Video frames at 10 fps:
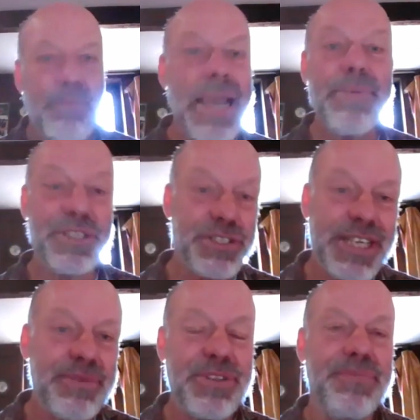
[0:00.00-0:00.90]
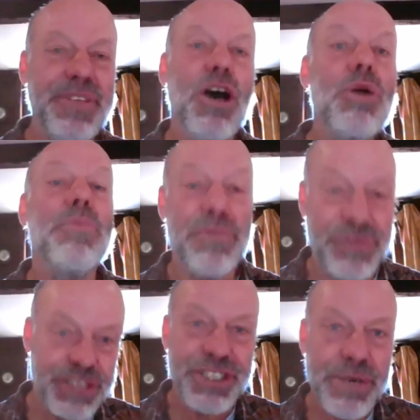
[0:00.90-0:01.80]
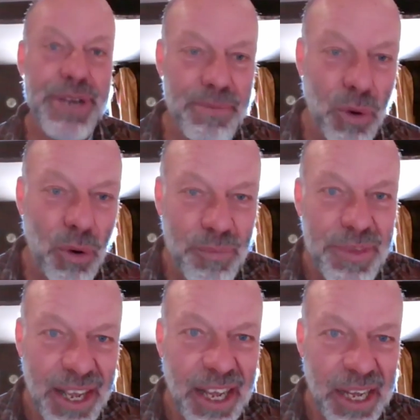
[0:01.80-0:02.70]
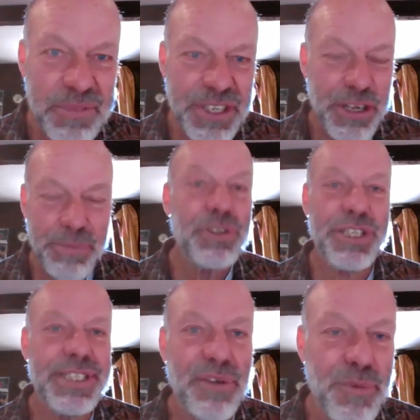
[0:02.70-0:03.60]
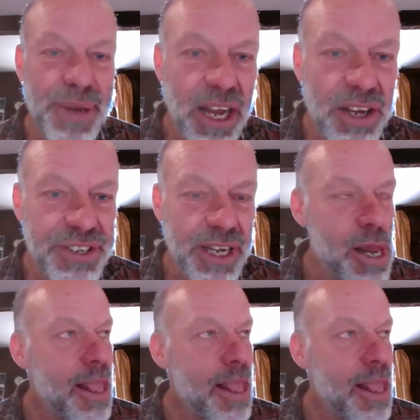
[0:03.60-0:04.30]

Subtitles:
Maybe it just gives them the oomph to do it more. So you push yourself a bit harder.